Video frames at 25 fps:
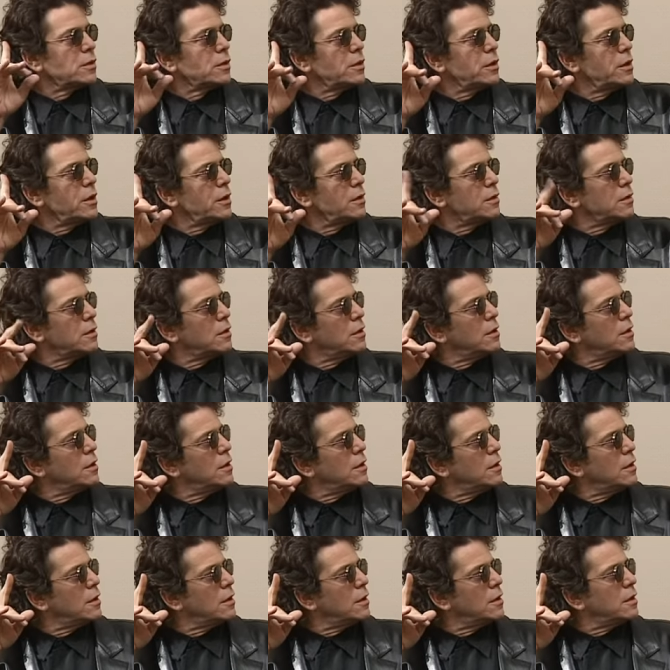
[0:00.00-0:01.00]
can you hang?
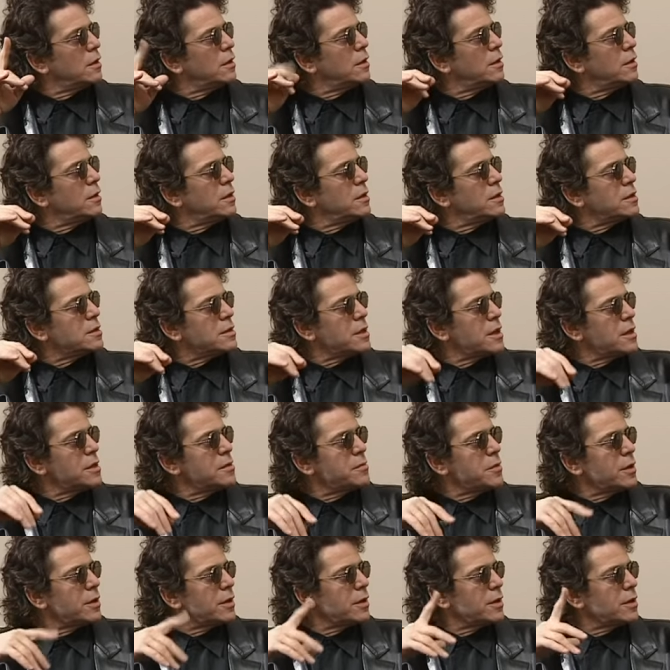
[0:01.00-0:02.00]
Is
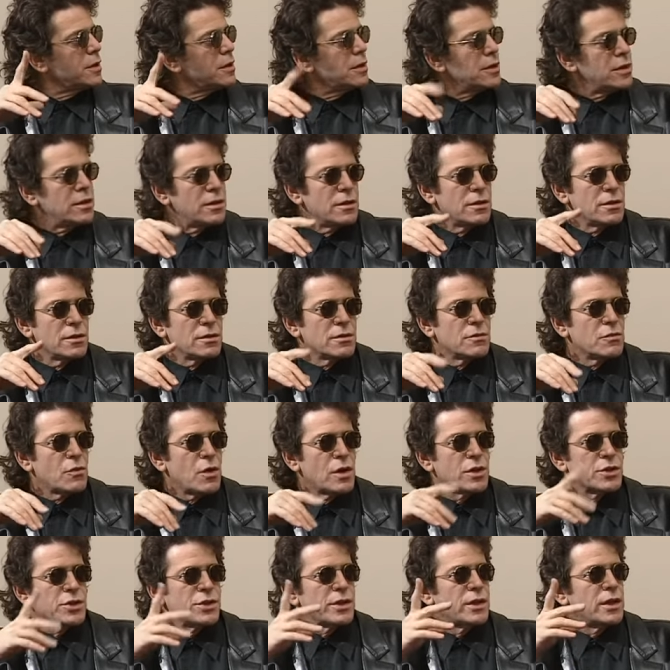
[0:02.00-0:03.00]
anybody here
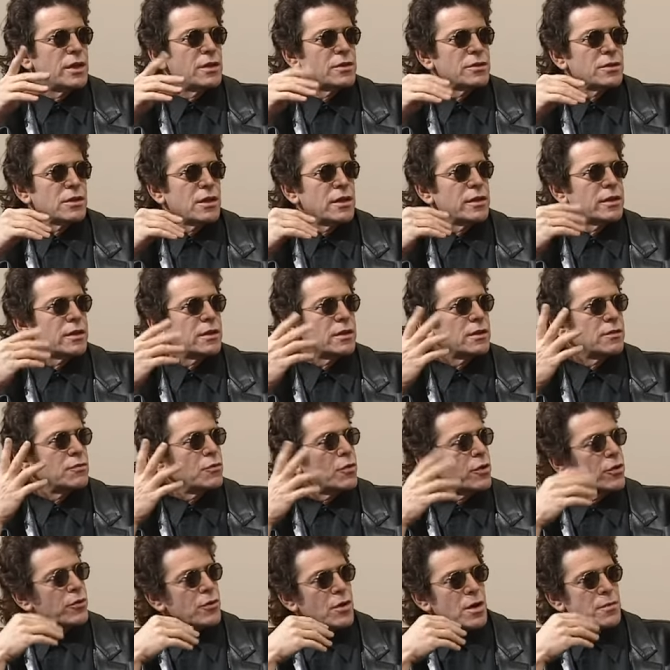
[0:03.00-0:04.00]
watching out, like
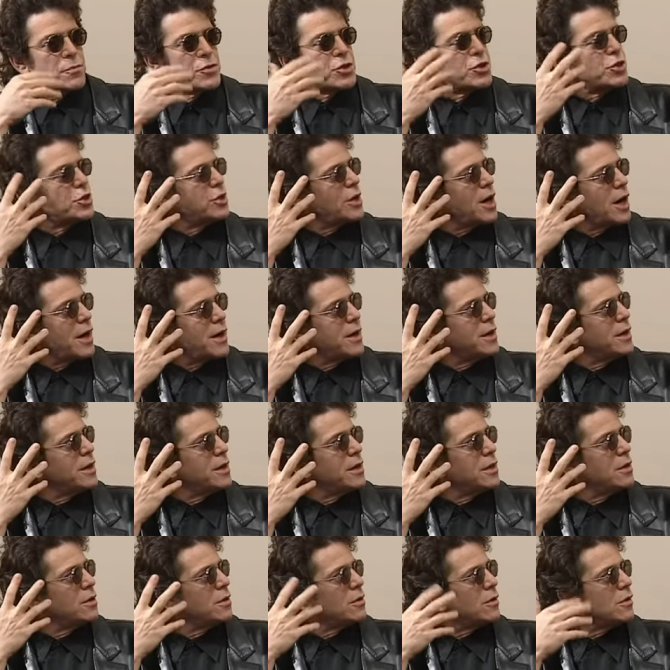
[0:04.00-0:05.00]
whether I'm
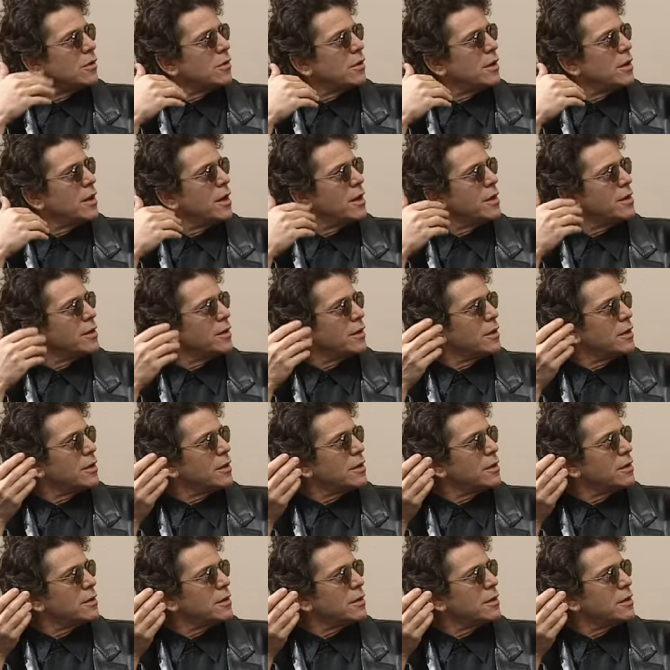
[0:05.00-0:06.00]
shiny or yes.
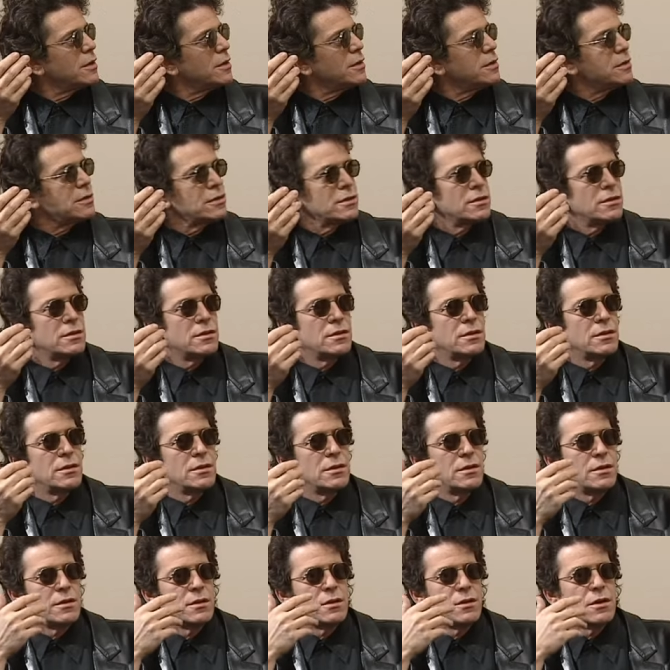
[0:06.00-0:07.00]
anything like that? Yes, we are.
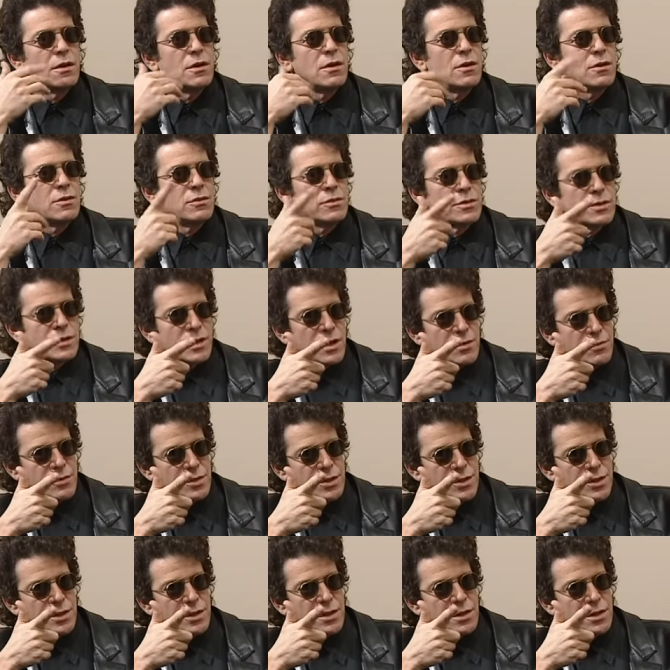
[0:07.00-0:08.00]
Oh, is that
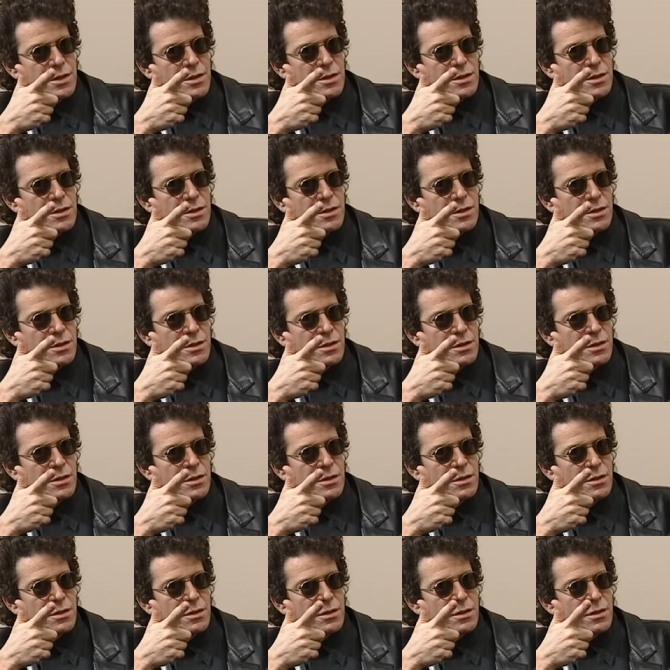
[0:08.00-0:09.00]
what she does? And
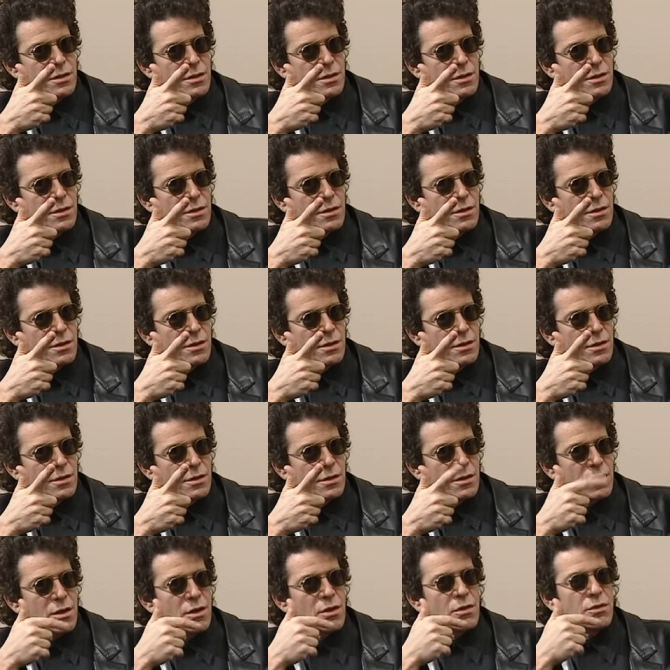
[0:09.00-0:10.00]
I'm also watching.
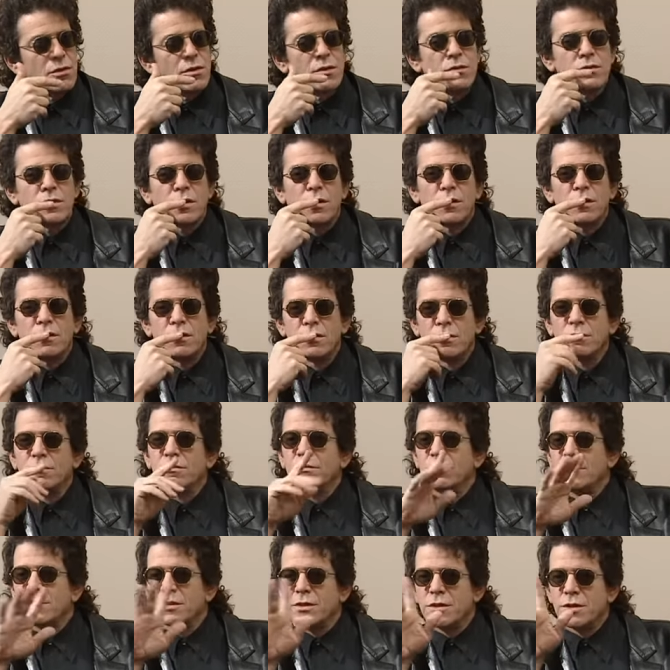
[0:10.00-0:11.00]
Oh, okay.
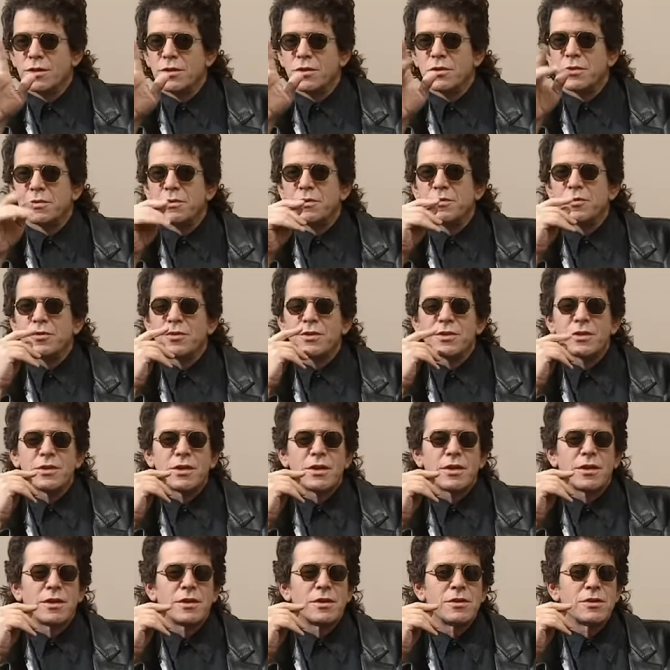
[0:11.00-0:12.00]
Excuse me for a
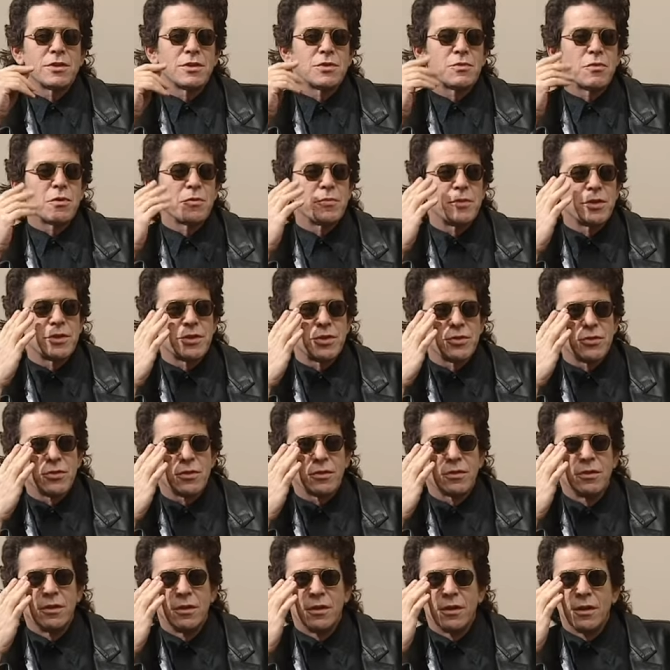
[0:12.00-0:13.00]
second. I just want to make
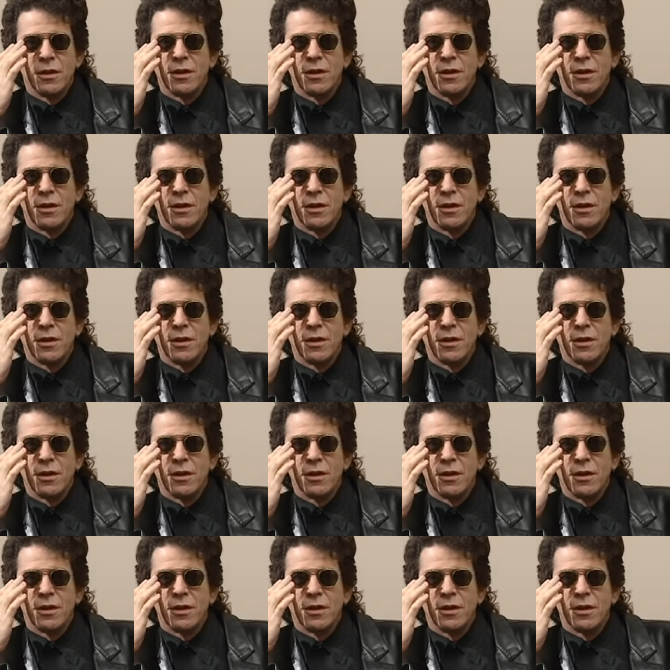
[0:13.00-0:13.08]
sure